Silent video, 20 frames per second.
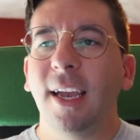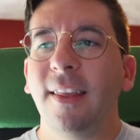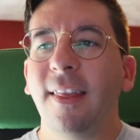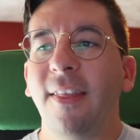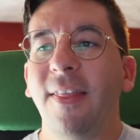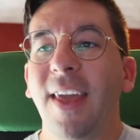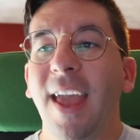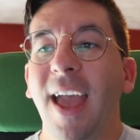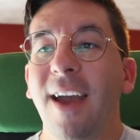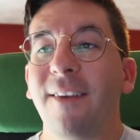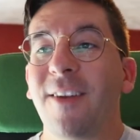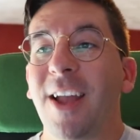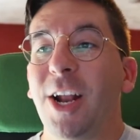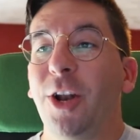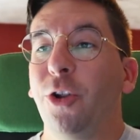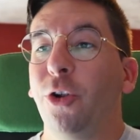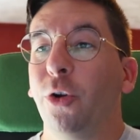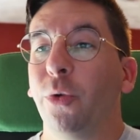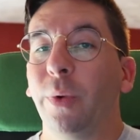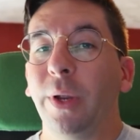And then they have a
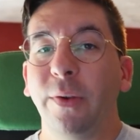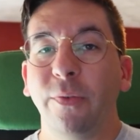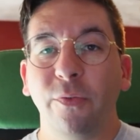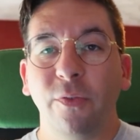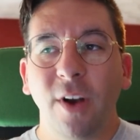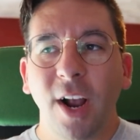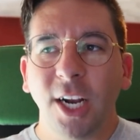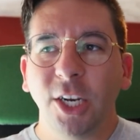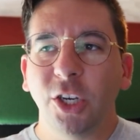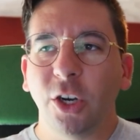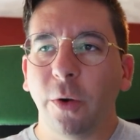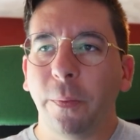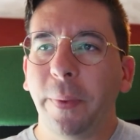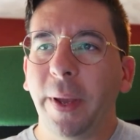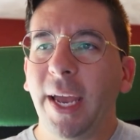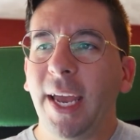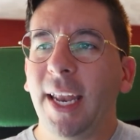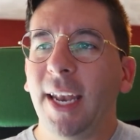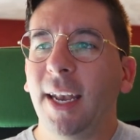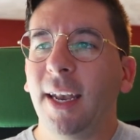new refresher
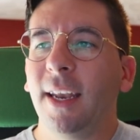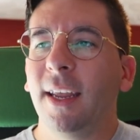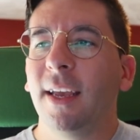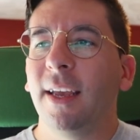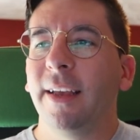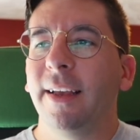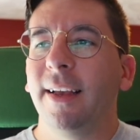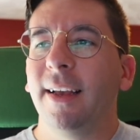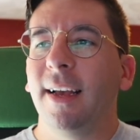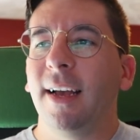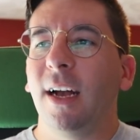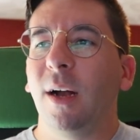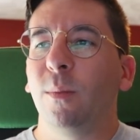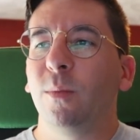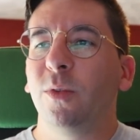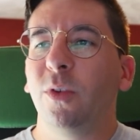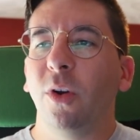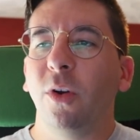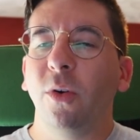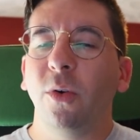pin.
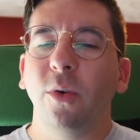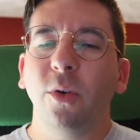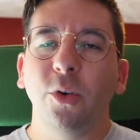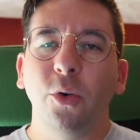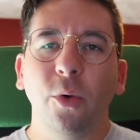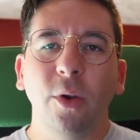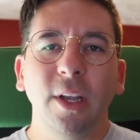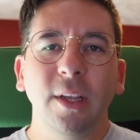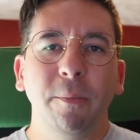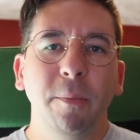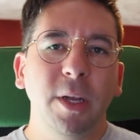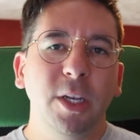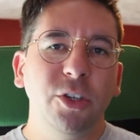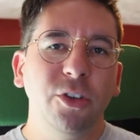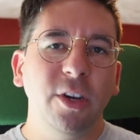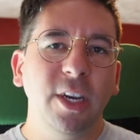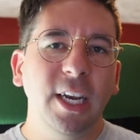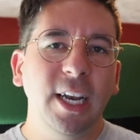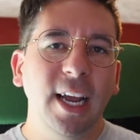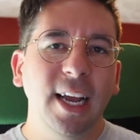Um, so during pin
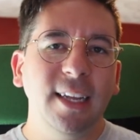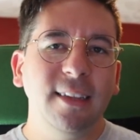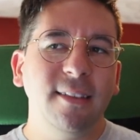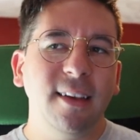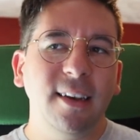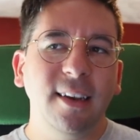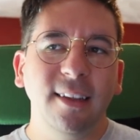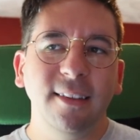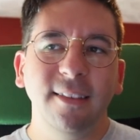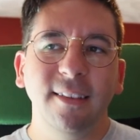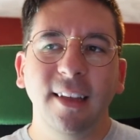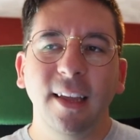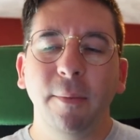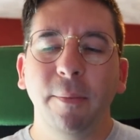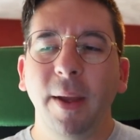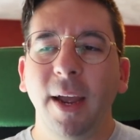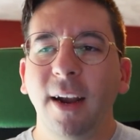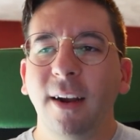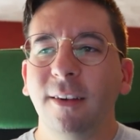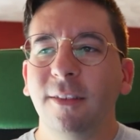trading nights at
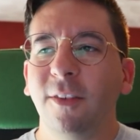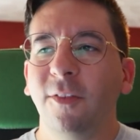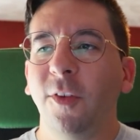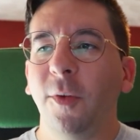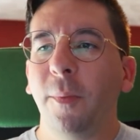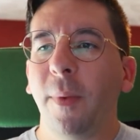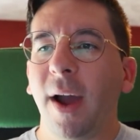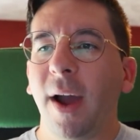Disneyland Paris, if you